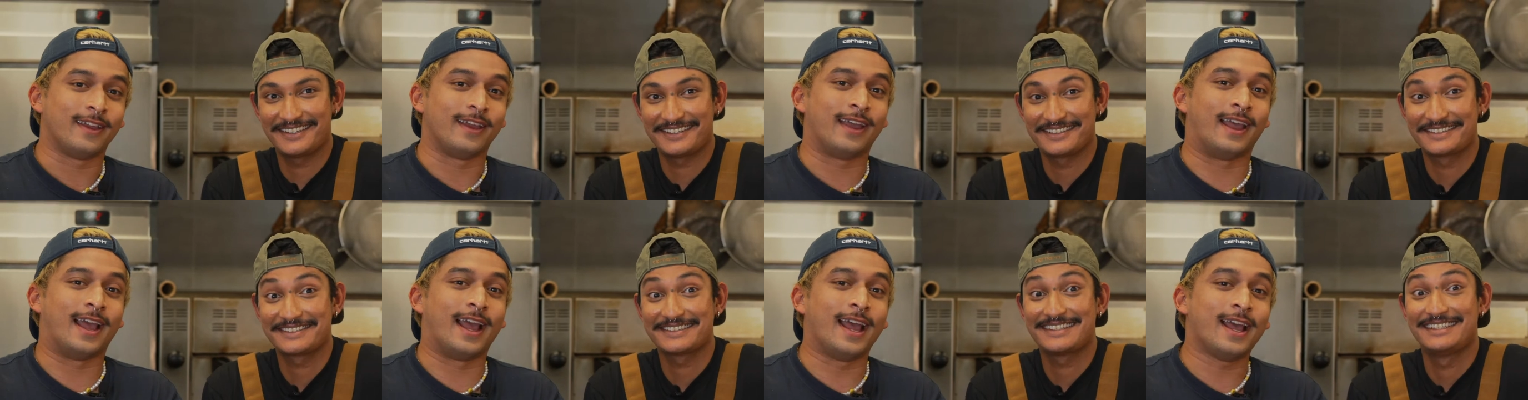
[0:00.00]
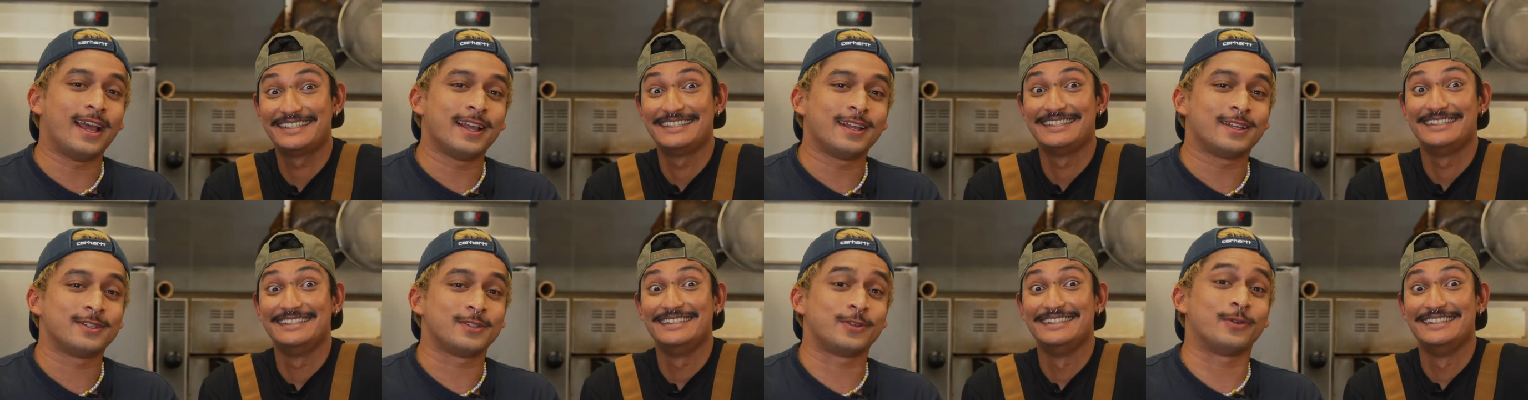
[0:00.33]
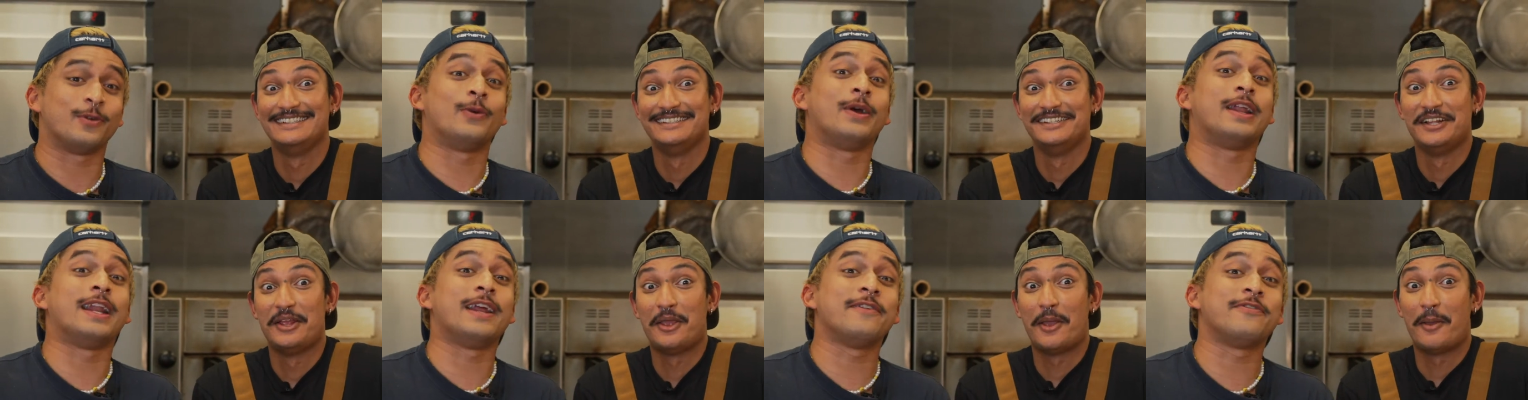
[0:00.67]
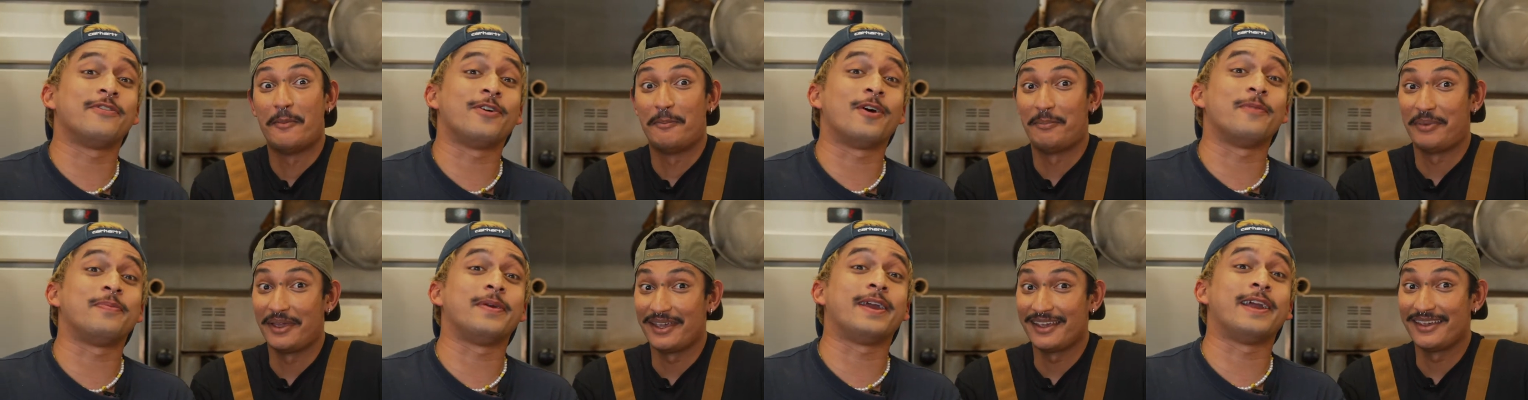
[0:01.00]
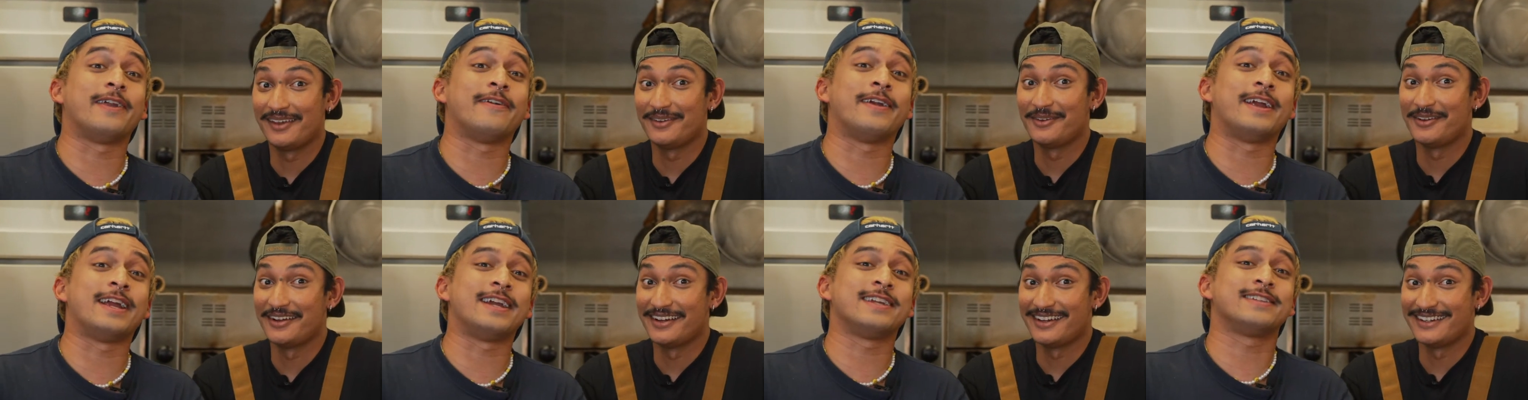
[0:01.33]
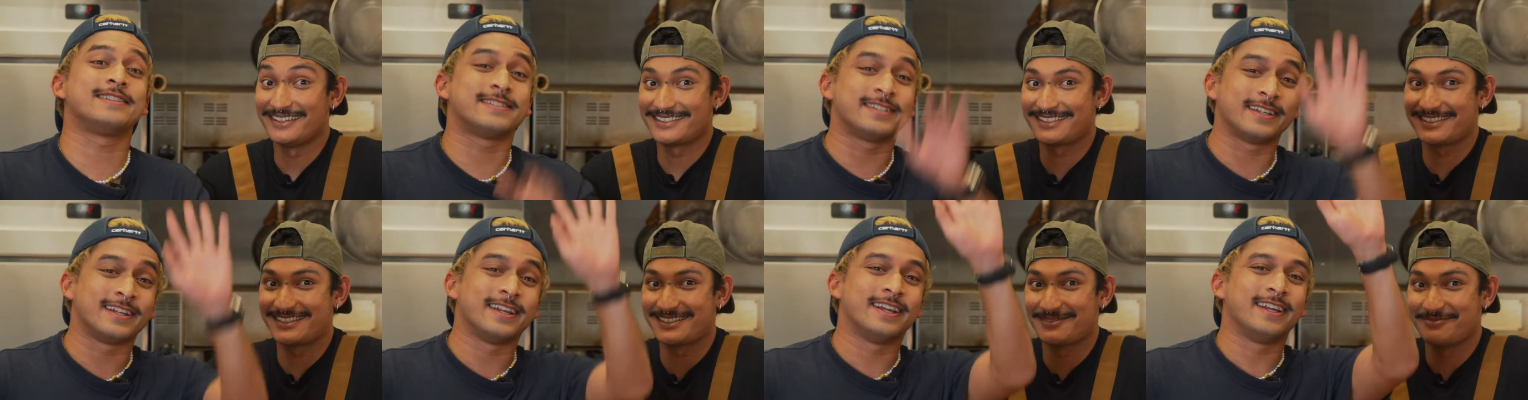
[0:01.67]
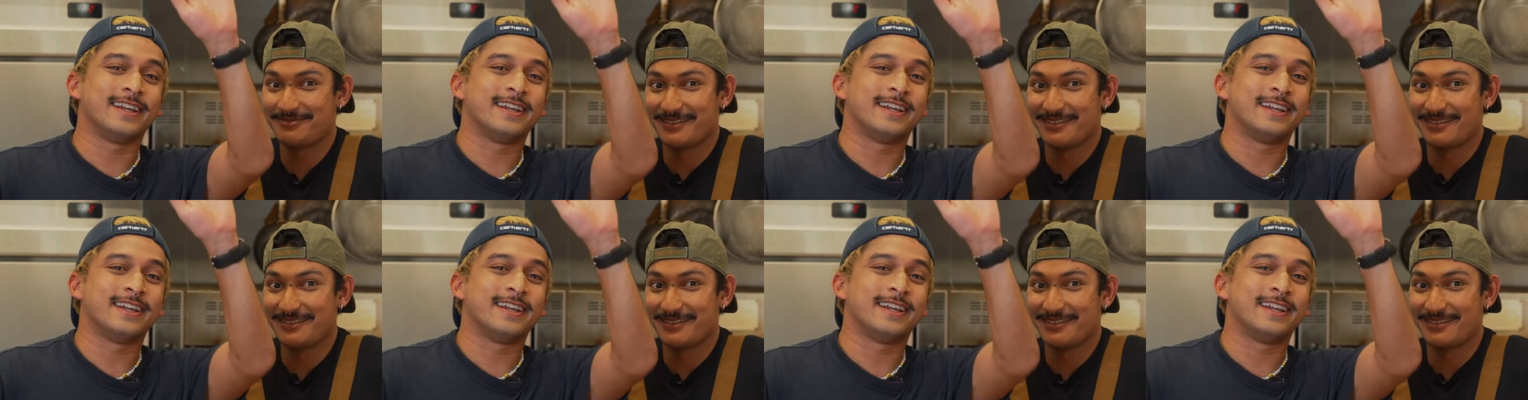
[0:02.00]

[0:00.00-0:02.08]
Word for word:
Speaker 1: Yeah, you're waiting for a pay, pay raise.